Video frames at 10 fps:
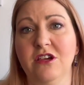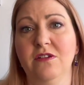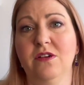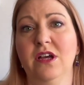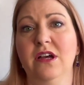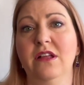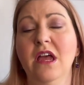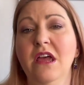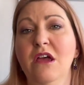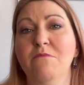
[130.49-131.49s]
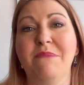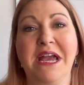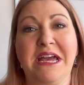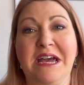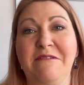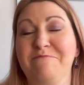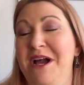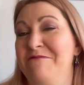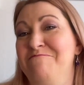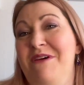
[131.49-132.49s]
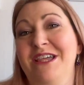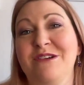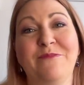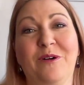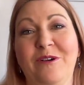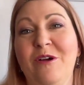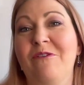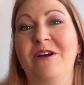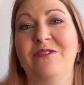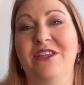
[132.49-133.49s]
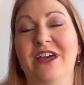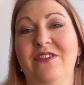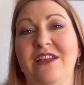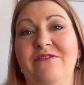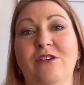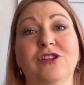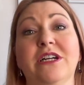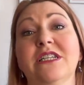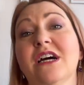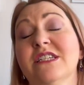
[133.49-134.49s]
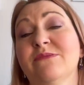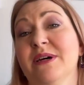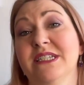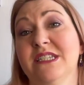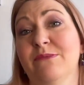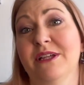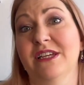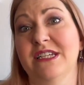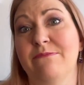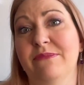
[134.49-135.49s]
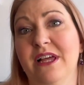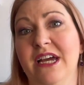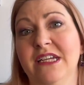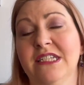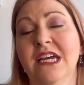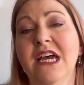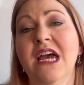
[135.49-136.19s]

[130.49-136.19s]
You can make it kind of much more your own thing than if you're trying to customize some other template.